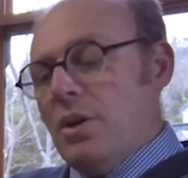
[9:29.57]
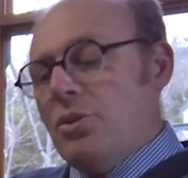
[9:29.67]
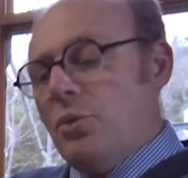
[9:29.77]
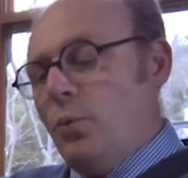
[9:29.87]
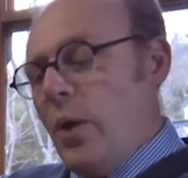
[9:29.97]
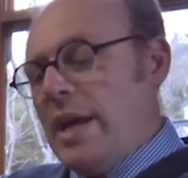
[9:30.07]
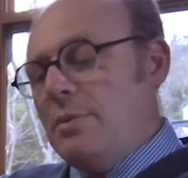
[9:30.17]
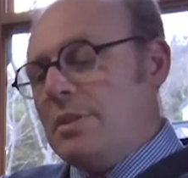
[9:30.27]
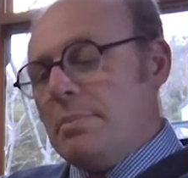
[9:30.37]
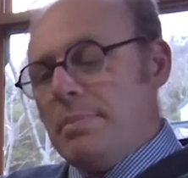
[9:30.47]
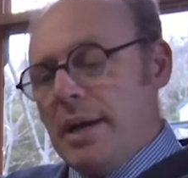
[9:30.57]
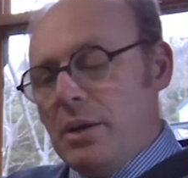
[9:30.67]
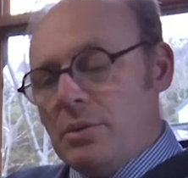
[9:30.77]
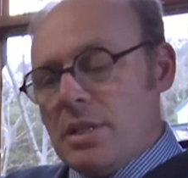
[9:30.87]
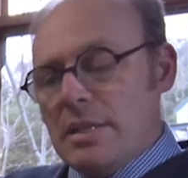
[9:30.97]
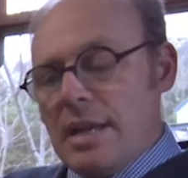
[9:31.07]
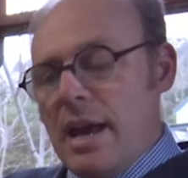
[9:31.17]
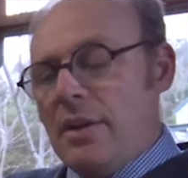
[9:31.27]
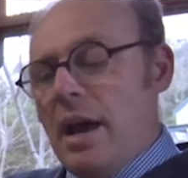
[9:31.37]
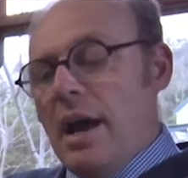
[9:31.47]
The rain was pelting
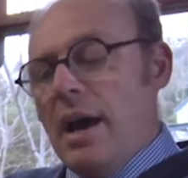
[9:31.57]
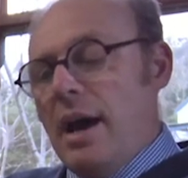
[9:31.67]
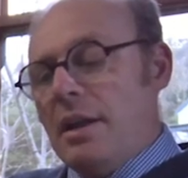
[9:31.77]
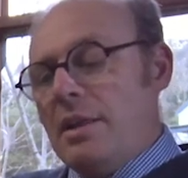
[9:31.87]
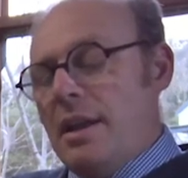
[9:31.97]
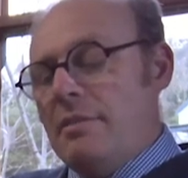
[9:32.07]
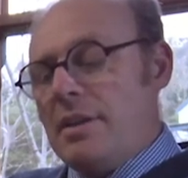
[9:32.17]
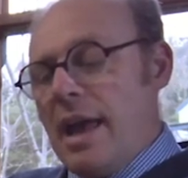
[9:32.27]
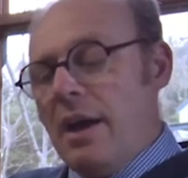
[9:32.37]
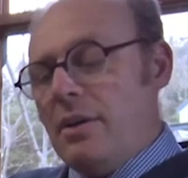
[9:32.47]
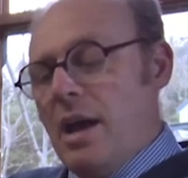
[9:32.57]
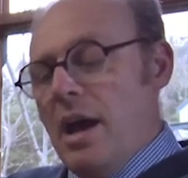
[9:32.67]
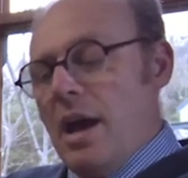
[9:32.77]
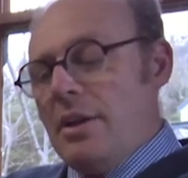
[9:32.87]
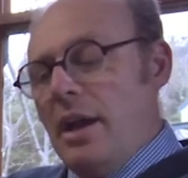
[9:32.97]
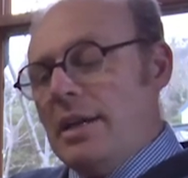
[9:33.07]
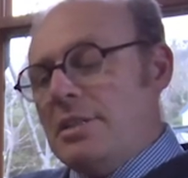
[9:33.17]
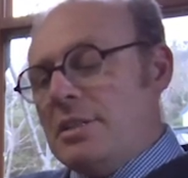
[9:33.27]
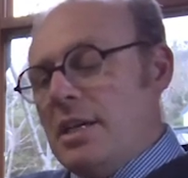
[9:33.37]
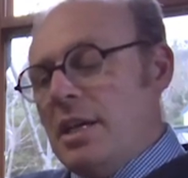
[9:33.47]
down harder than ever now, and I could
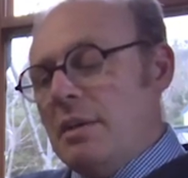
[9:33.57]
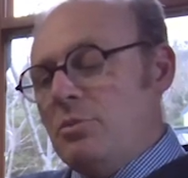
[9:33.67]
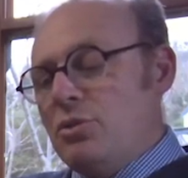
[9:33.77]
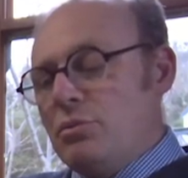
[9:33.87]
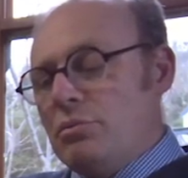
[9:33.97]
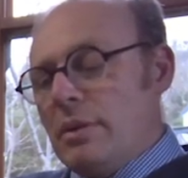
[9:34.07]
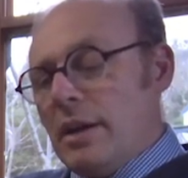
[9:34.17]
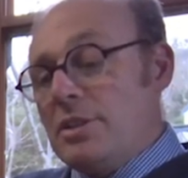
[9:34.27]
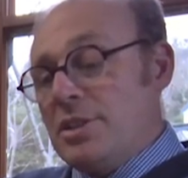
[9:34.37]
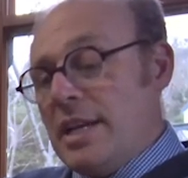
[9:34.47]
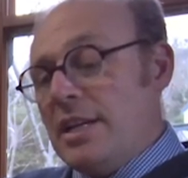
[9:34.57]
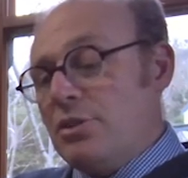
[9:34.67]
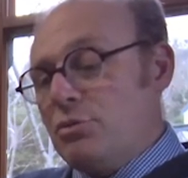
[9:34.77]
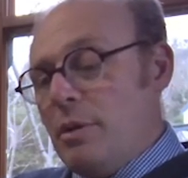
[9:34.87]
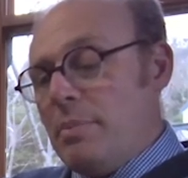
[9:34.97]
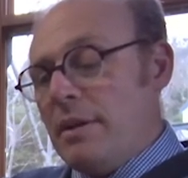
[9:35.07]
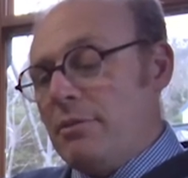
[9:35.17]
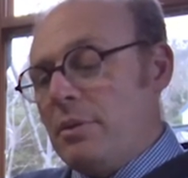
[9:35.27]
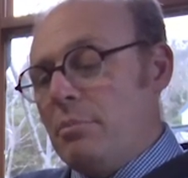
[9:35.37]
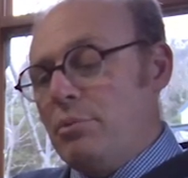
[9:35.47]
see it dripping
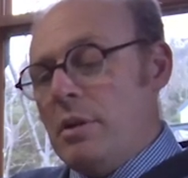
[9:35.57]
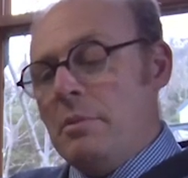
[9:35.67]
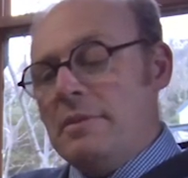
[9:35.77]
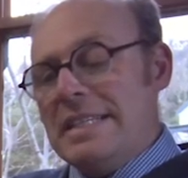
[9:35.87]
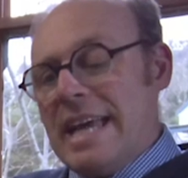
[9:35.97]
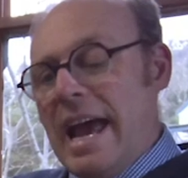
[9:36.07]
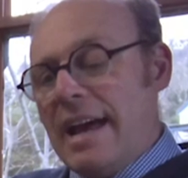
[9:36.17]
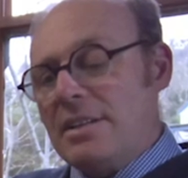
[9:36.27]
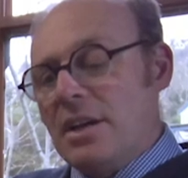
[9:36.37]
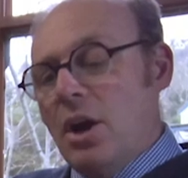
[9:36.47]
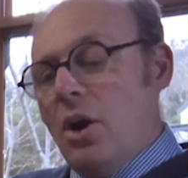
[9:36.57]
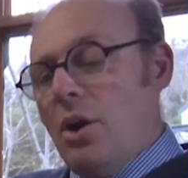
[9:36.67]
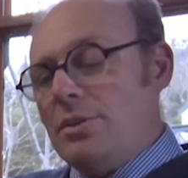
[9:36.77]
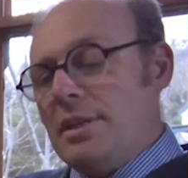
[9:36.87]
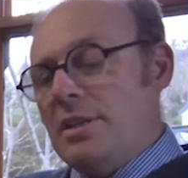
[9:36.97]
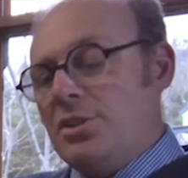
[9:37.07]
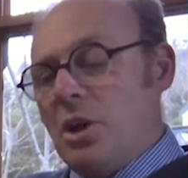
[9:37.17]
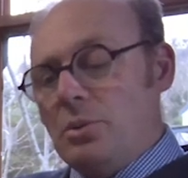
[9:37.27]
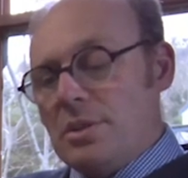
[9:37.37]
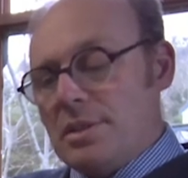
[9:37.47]
from the brim of his hat onto his
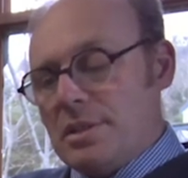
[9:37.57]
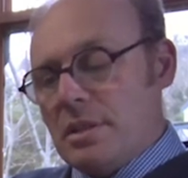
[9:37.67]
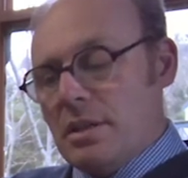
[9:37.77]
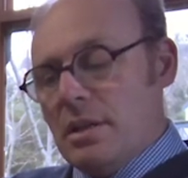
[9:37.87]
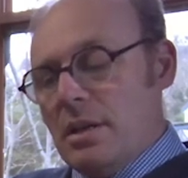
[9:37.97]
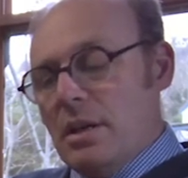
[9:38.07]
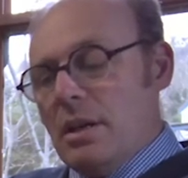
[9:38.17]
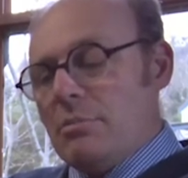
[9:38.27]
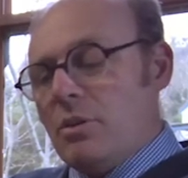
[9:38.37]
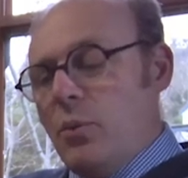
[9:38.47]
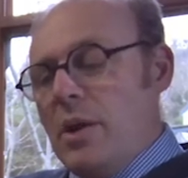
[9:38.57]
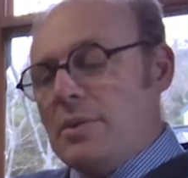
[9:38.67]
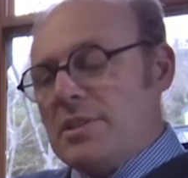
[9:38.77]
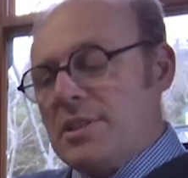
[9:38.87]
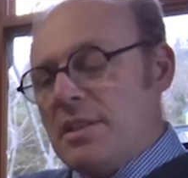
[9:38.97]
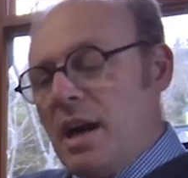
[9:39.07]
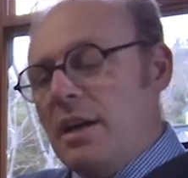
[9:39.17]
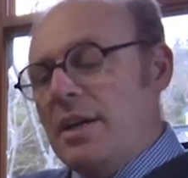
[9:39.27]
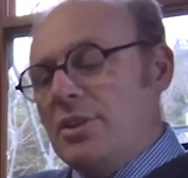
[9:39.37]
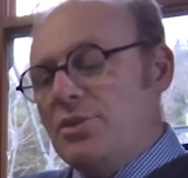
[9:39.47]
shoulders. But we were
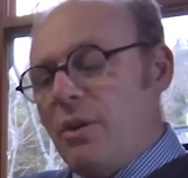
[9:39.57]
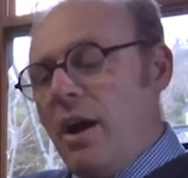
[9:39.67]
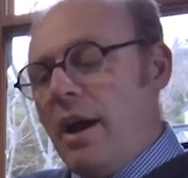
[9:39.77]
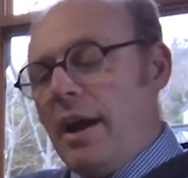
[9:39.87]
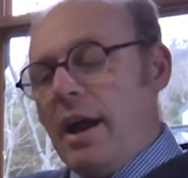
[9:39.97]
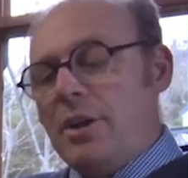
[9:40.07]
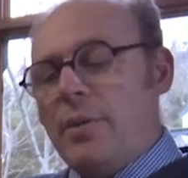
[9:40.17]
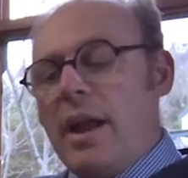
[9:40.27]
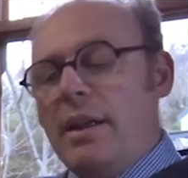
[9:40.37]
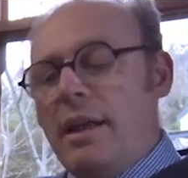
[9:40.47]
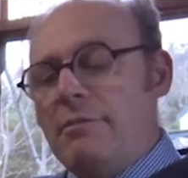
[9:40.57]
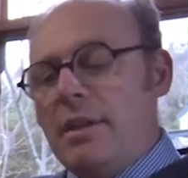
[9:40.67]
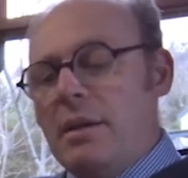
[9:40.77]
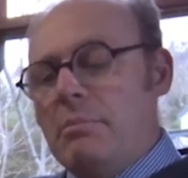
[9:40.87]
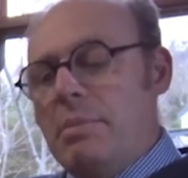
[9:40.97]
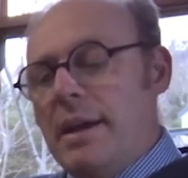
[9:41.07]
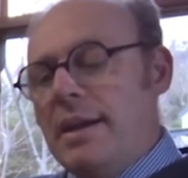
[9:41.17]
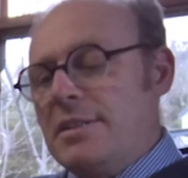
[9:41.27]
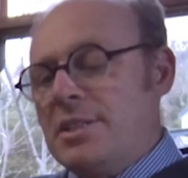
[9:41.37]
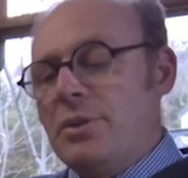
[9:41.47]
snug and dry under our lovely
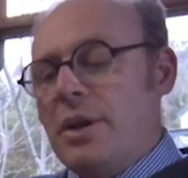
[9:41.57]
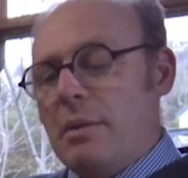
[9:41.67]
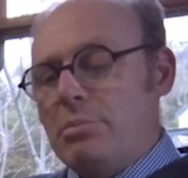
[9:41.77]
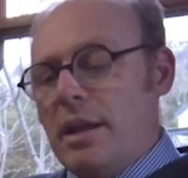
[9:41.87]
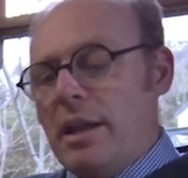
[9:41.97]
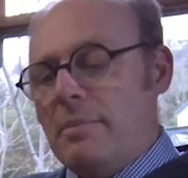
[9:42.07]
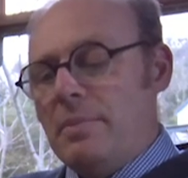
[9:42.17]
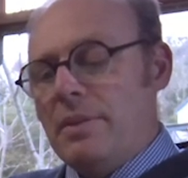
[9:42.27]
big silk umbrella.